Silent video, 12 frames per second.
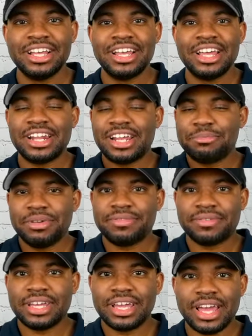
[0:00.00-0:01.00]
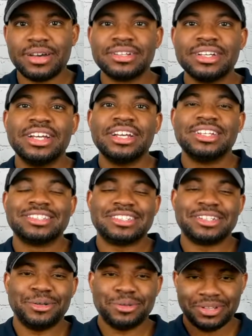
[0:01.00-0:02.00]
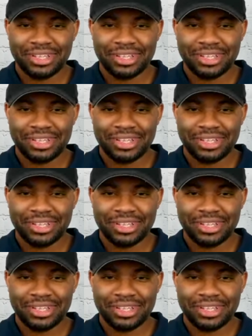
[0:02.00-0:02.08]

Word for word: and I'd be freaking out. So